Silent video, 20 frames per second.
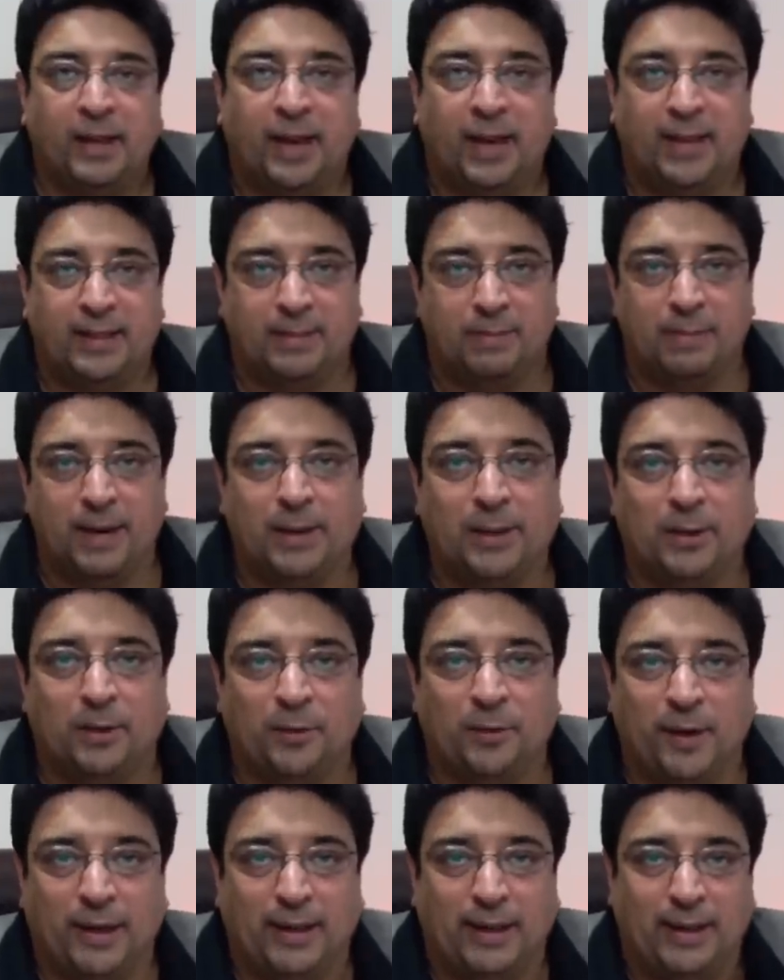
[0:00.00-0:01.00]
As a matter
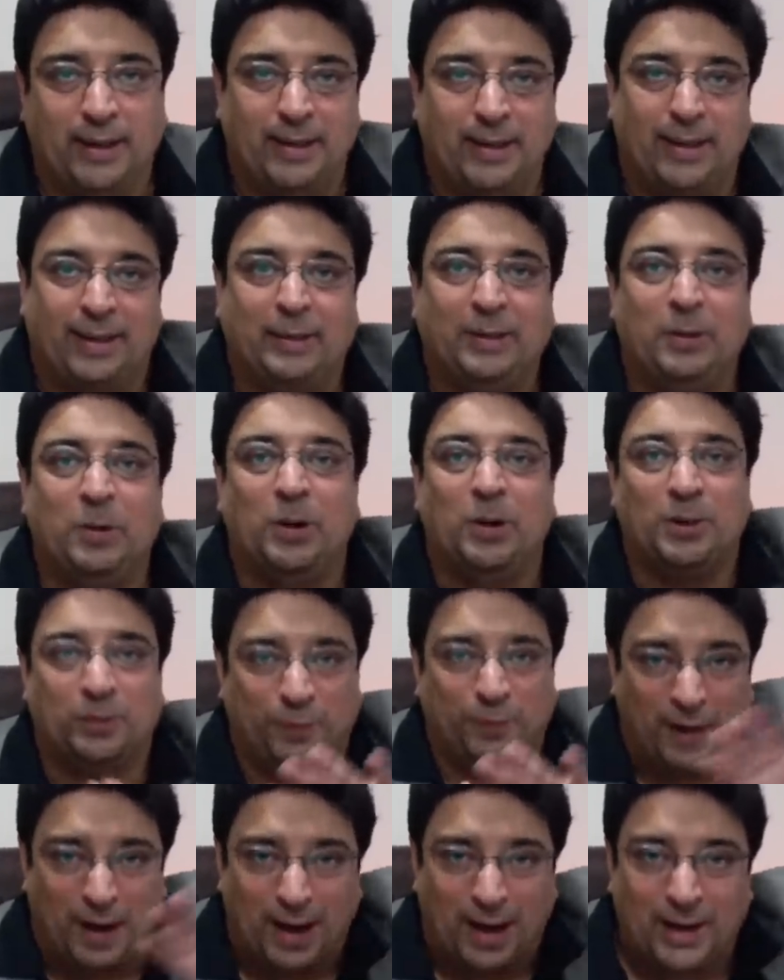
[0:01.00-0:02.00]
of fact, it
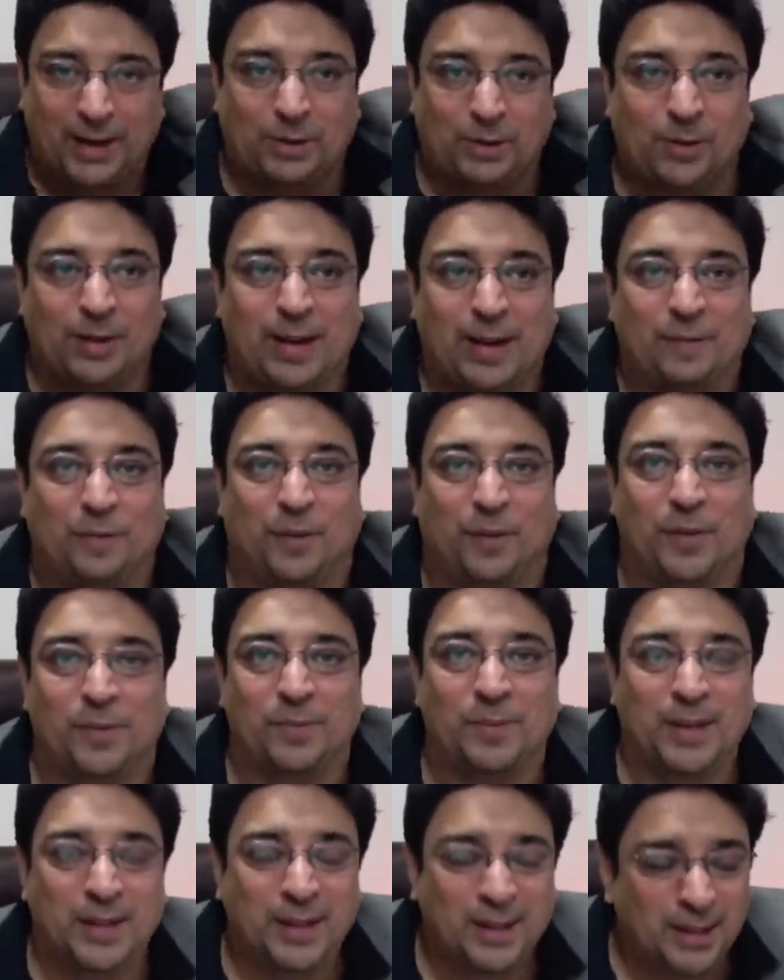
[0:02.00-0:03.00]
goes far away
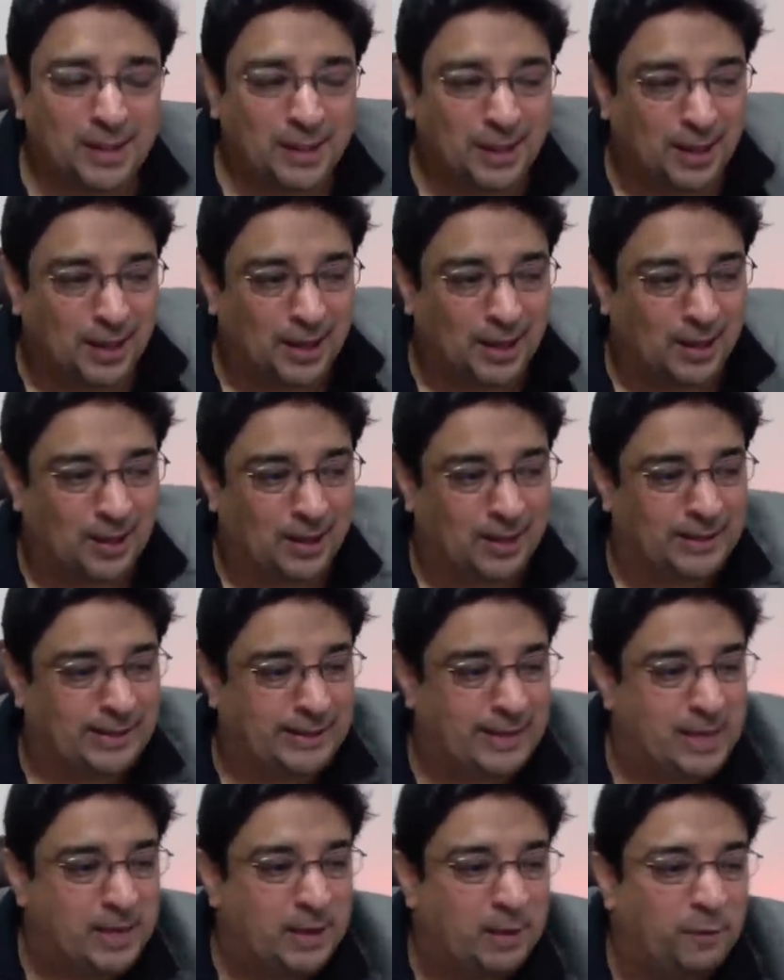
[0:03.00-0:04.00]
from
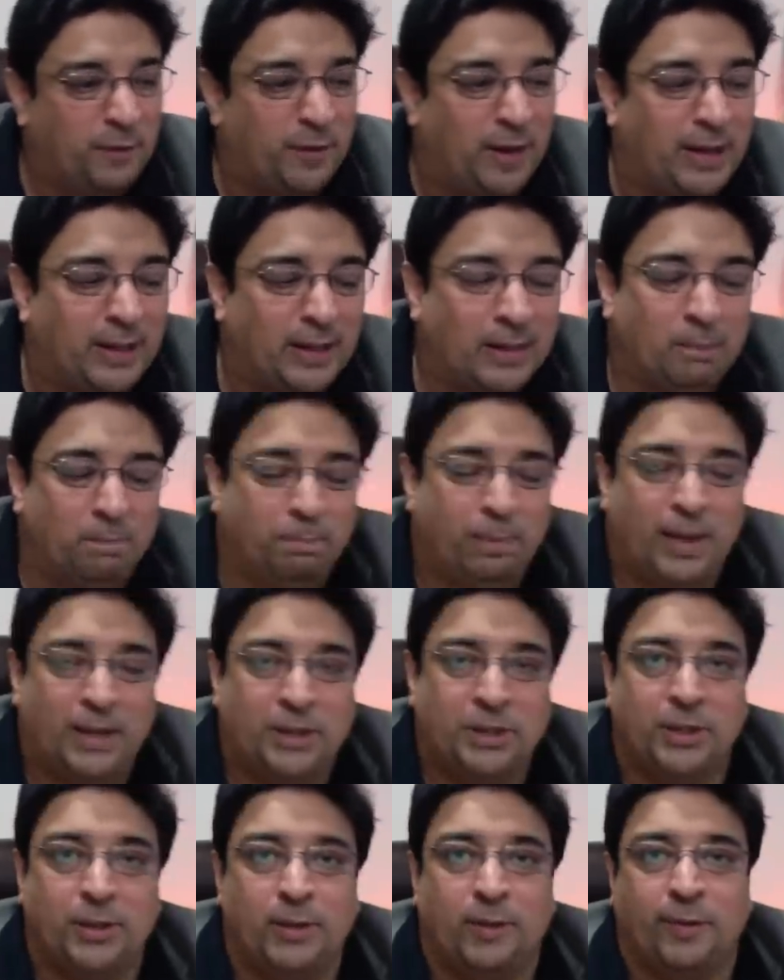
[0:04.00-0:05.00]
identifying a
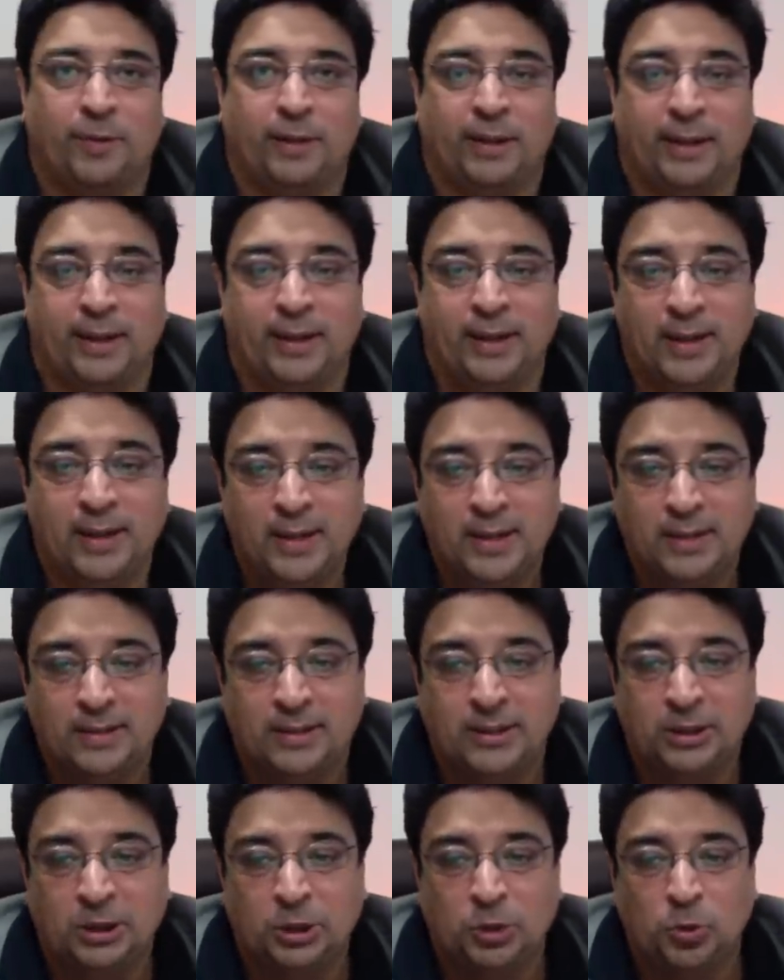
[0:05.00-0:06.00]
passion of a kid.
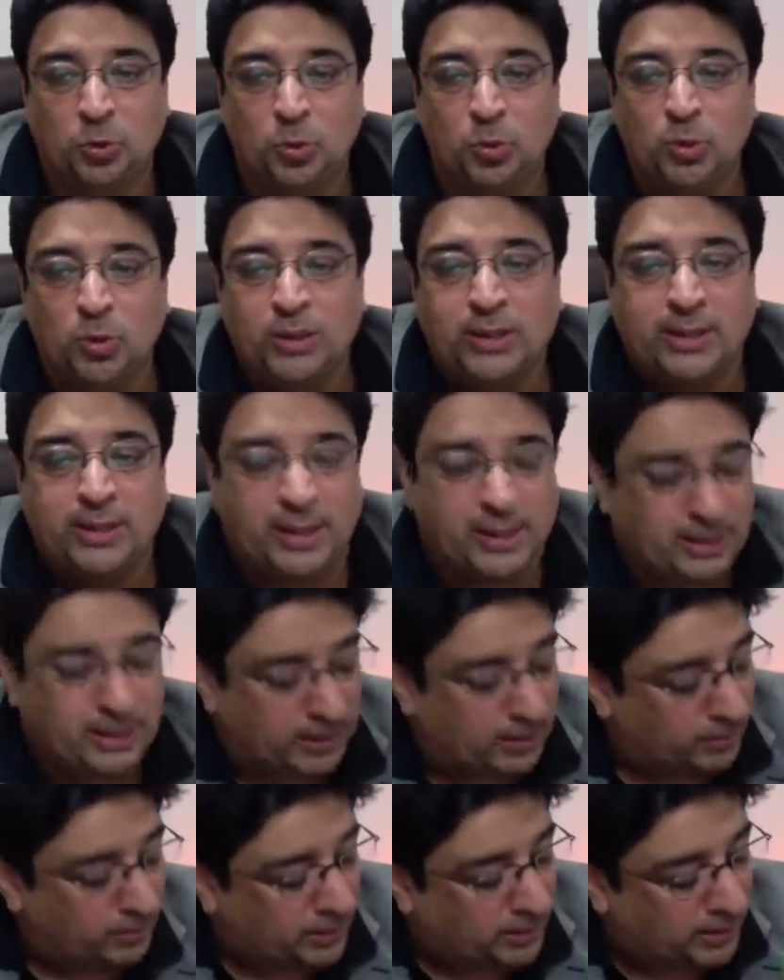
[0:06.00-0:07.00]
The school
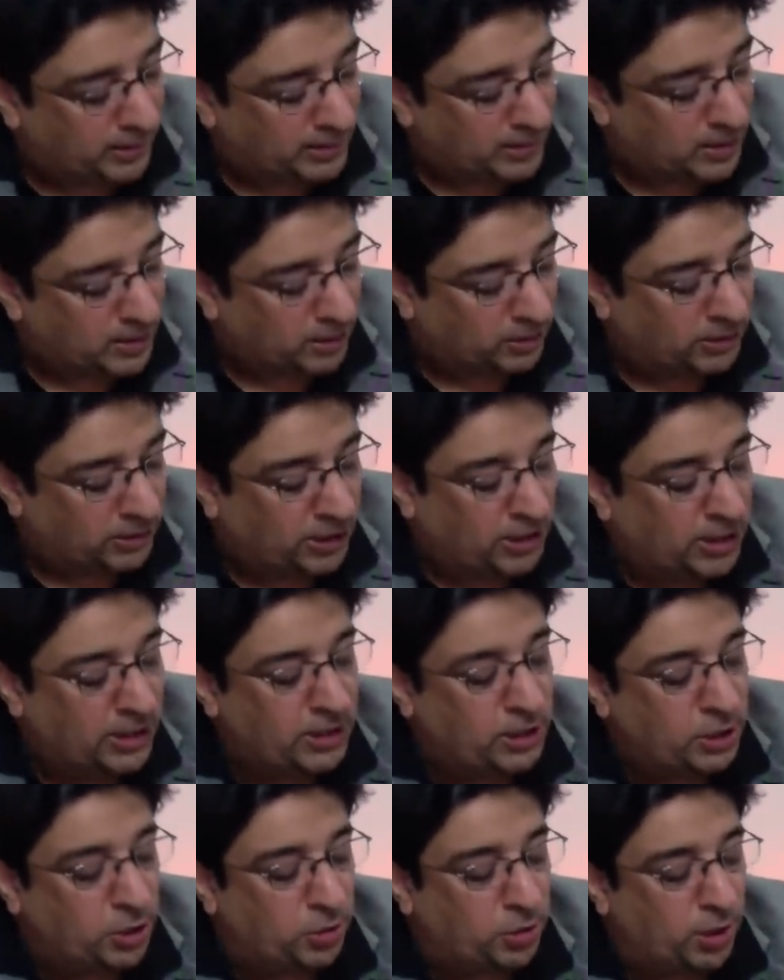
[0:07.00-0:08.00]
system does not
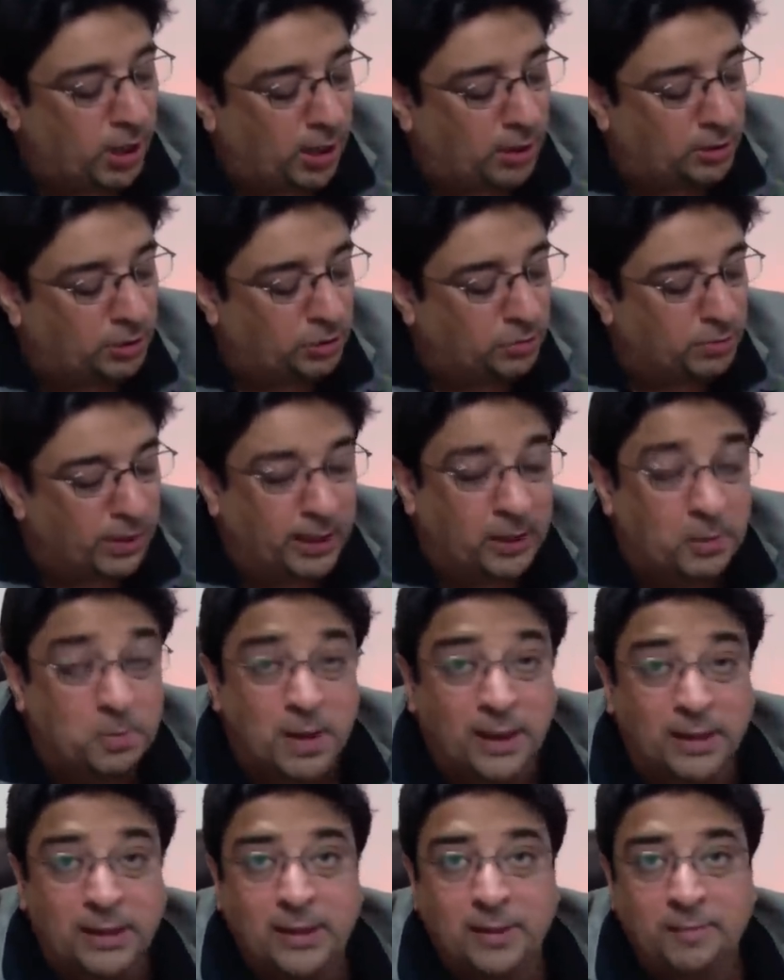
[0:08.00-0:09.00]
teach you how to make
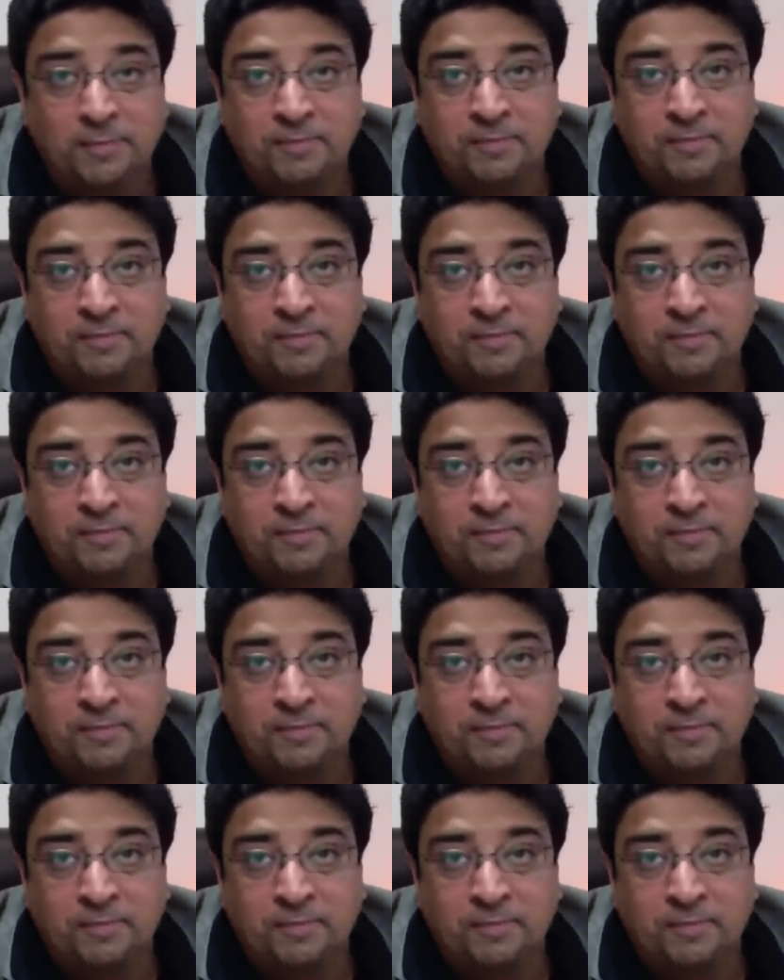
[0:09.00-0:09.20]
money.